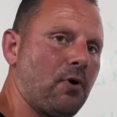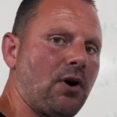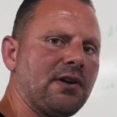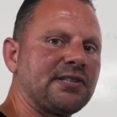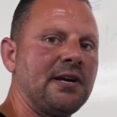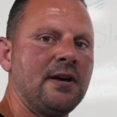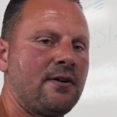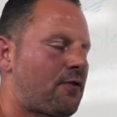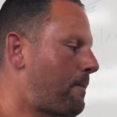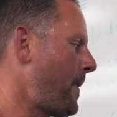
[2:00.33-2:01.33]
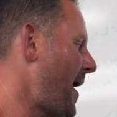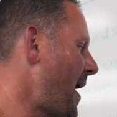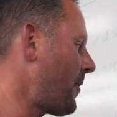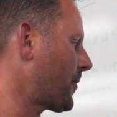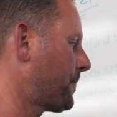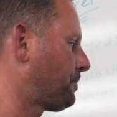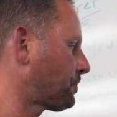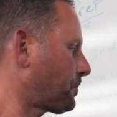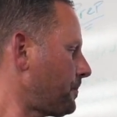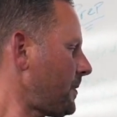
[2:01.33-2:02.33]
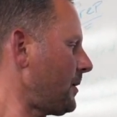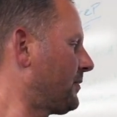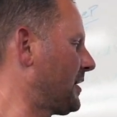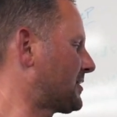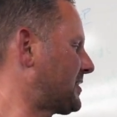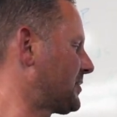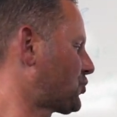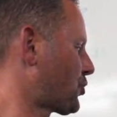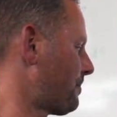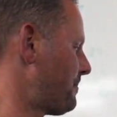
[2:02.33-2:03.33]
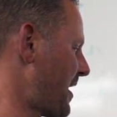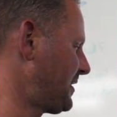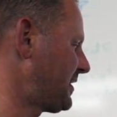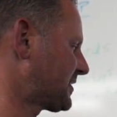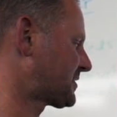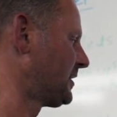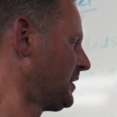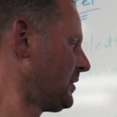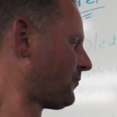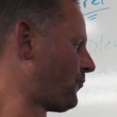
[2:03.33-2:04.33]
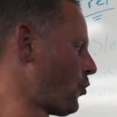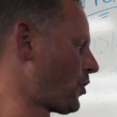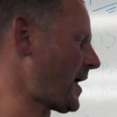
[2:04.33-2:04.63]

balls for power. This is tremendous for